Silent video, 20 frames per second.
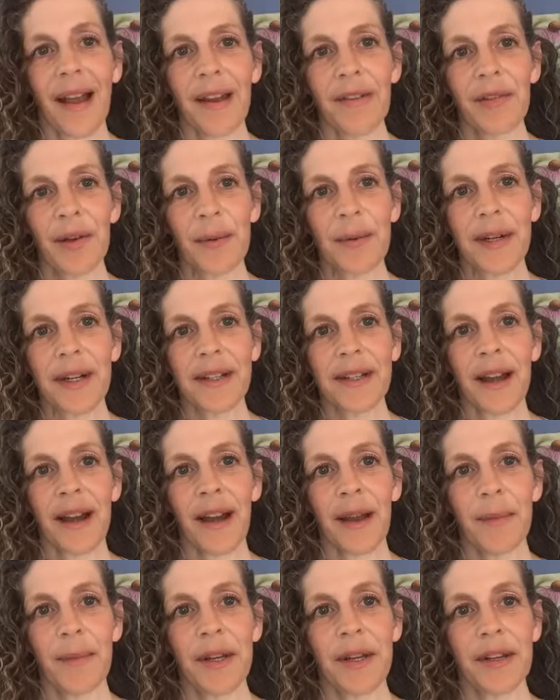Hi everyone,
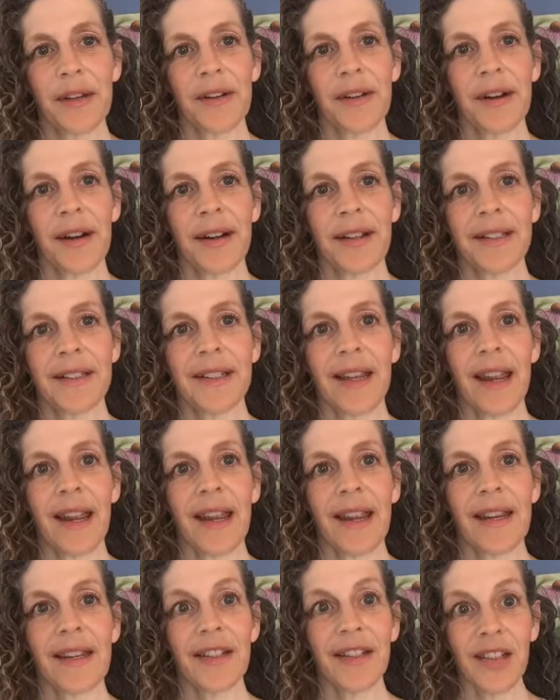I'm here on
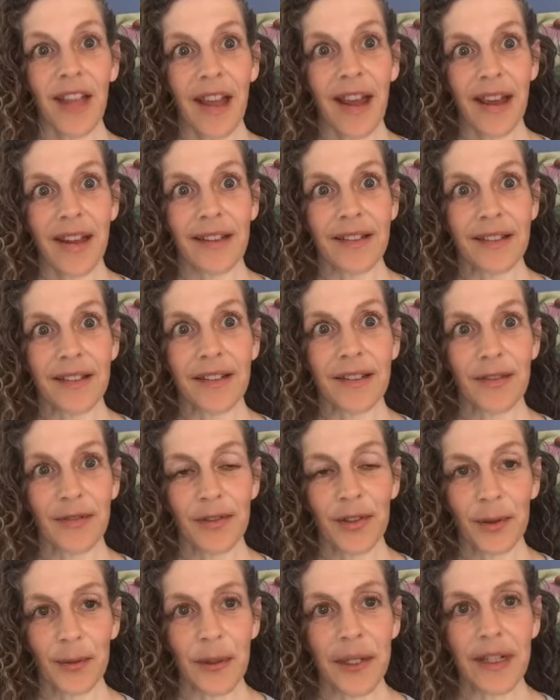day 10
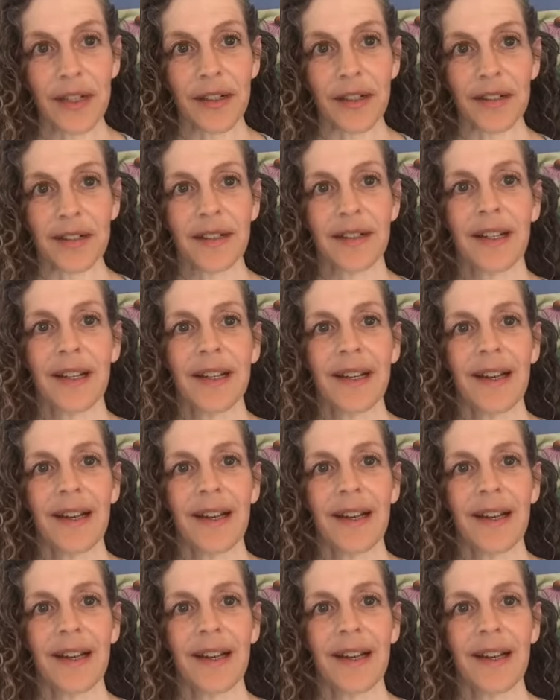for real.